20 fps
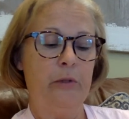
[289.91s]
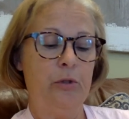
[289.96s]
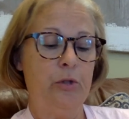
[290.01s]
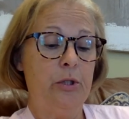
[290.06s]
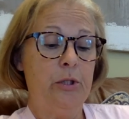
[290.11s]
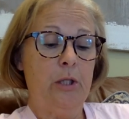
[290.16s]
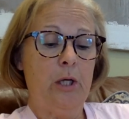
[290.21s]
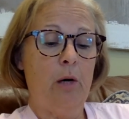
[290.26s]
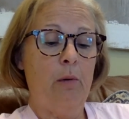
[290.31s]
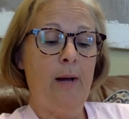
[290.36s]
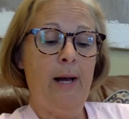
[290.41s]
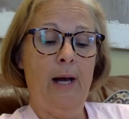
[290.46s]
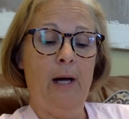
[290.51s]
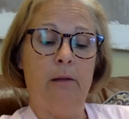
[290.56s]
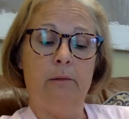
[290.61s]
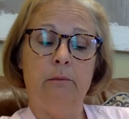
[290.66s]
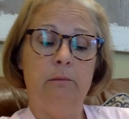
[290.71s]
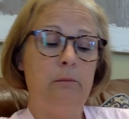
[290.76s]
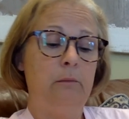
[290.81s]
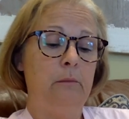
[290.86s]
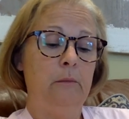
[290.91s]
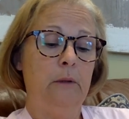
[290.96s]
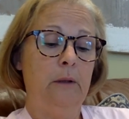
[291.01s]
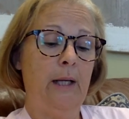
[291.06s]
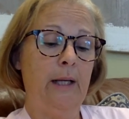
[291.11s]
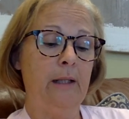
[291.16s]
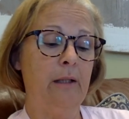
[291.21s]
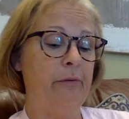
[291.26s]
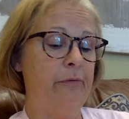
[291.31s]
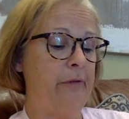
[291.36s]
Just go out,
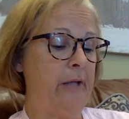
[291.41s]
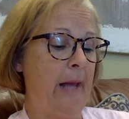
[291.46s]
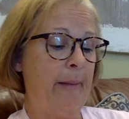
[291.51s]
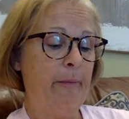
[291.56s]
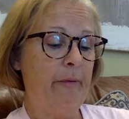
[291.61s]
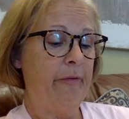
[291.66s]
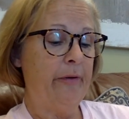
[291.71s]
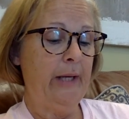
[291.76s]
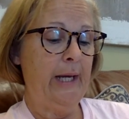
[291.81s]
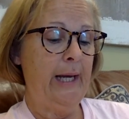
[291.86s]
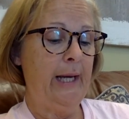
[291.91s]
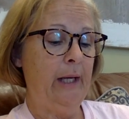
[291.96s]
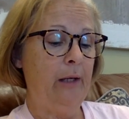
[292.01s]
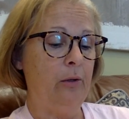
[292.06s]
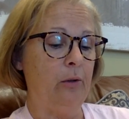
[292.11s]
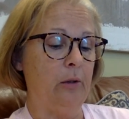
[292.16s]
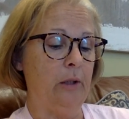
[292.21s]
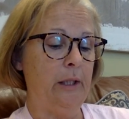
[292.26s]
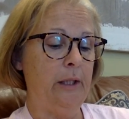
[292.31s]
like the flame of a candle,